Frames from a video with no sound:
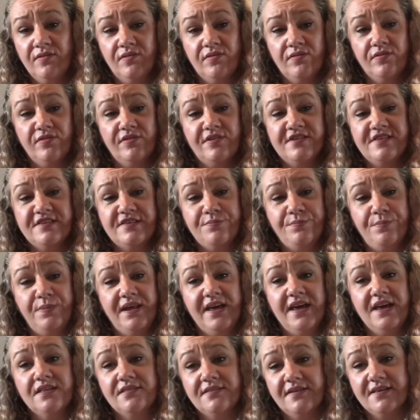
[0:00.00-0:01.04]
the
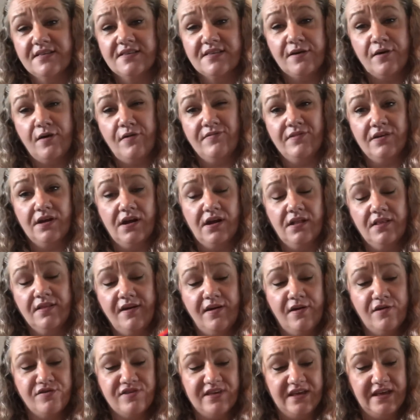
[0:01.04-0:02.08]
spray does cover a
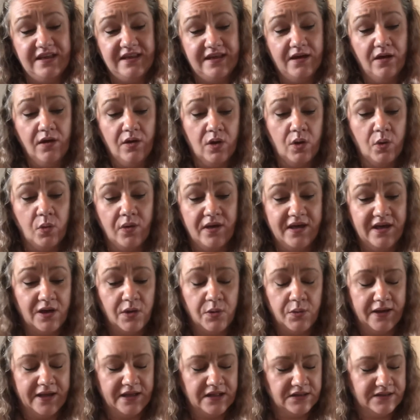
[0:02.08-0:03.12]
large area quite
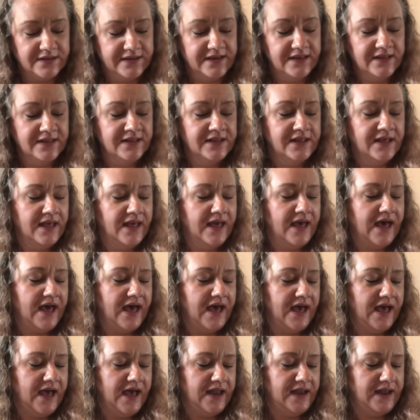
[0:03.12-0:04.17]
quickly,
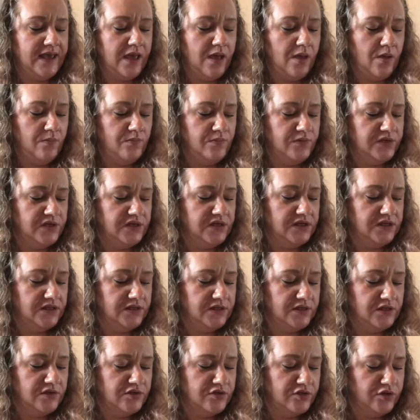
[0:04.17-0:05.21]
and
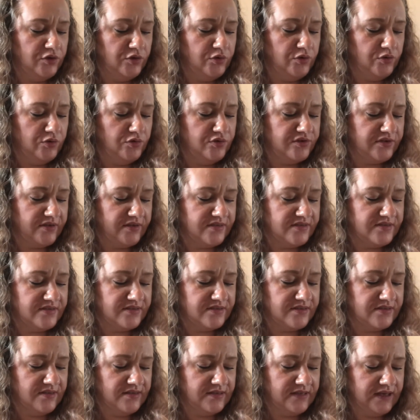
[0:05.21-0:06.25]
you do
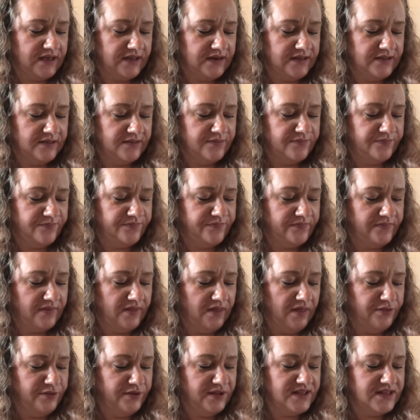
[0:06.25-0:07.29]
just kind of,
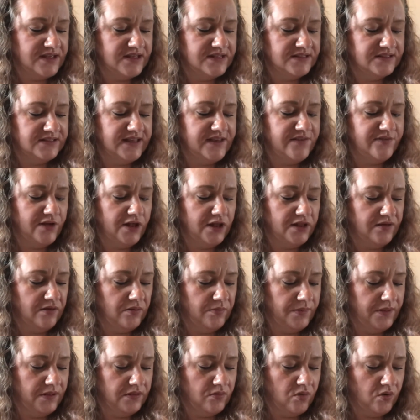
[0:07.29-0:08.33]
I think you can leave it a little
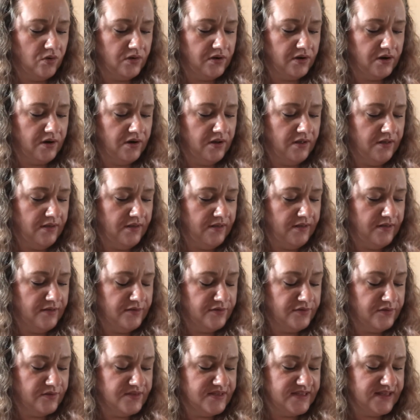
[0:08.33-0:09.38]
bit longer.
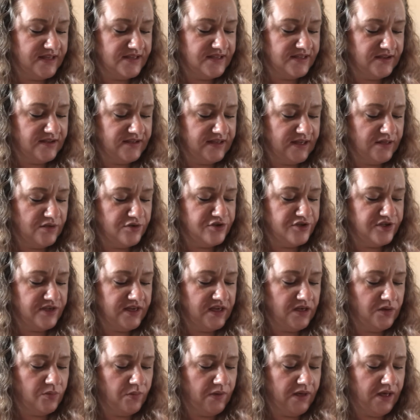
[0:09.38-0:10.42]
So it says here, yeah,
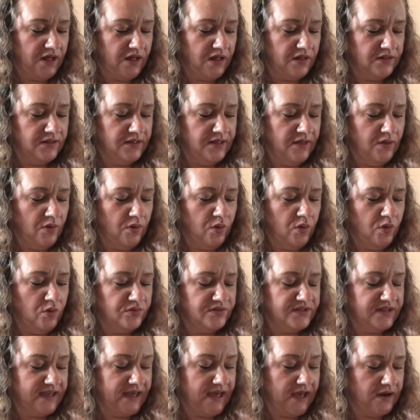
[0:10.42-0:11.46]
shake well,
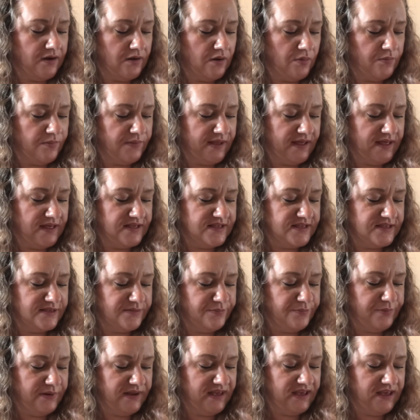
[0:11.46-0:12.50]
hold the can upright,
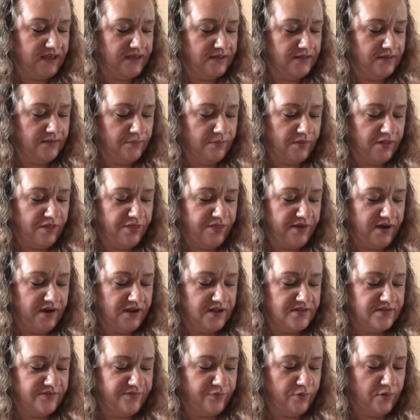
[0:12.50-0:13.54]
spray about 30
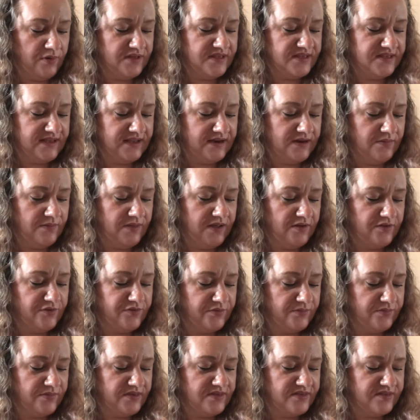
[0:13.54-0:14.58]
to 40 centimetres
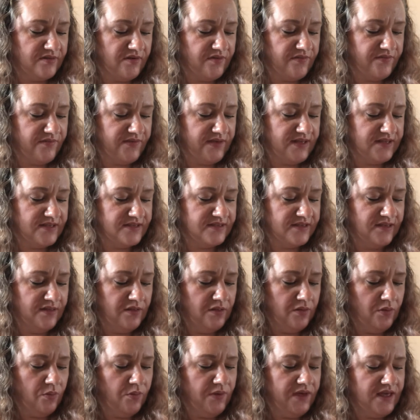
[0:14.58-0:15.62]
from the surface,
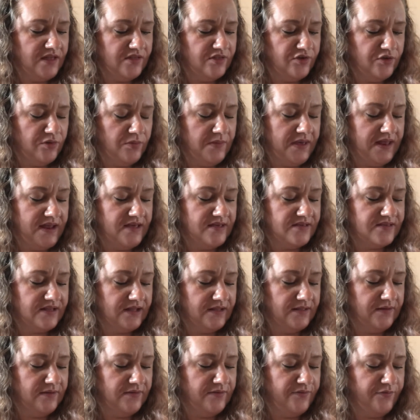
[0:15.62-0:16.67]
wait 2 minutes to
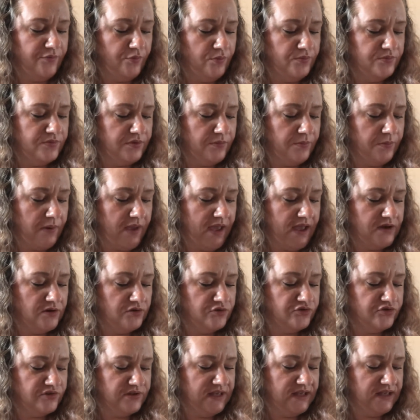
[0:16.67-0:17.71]
allow the foam to
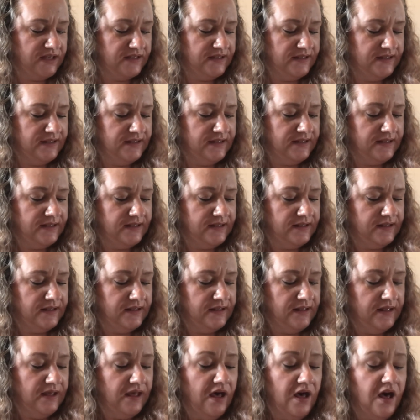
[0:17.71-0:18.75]
penetrate,
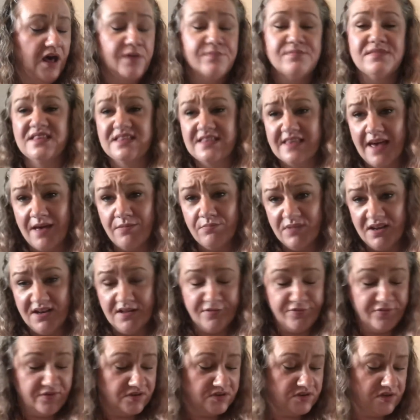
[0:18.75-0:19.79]
up to 10
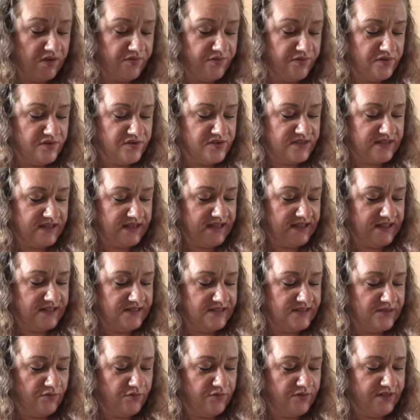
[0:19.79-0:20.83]
minutes for tougher
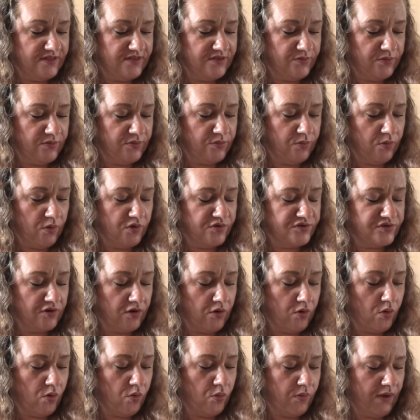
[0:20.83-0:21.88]
stains, rinse with water
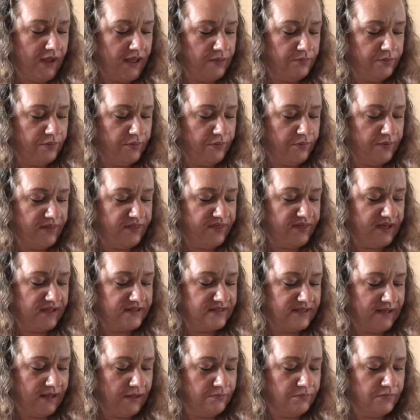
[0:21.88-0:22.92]
or wipe with a
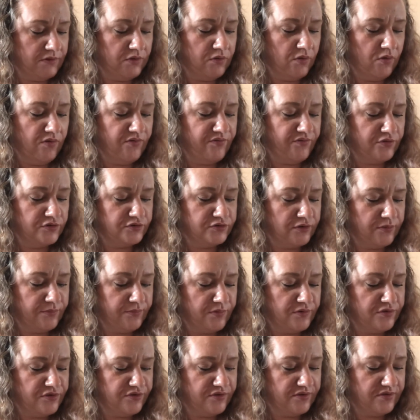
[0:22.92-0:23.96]
damp cloth for
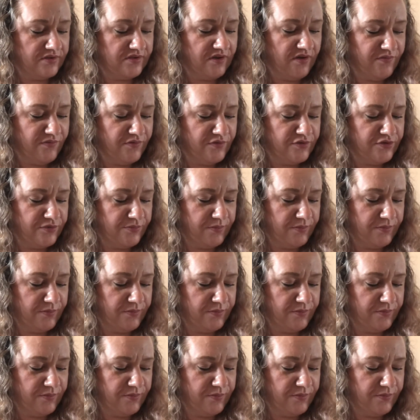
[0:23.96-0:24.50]
tougher